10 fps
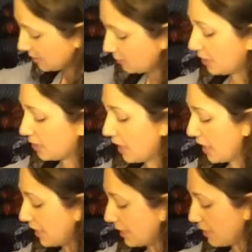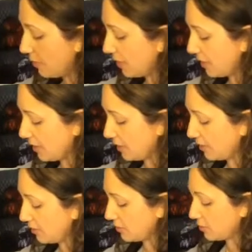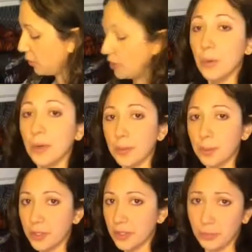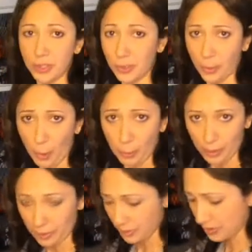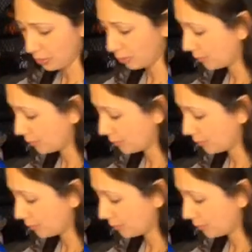be on high heat because we don't want to burn them. You don't want burnt soup.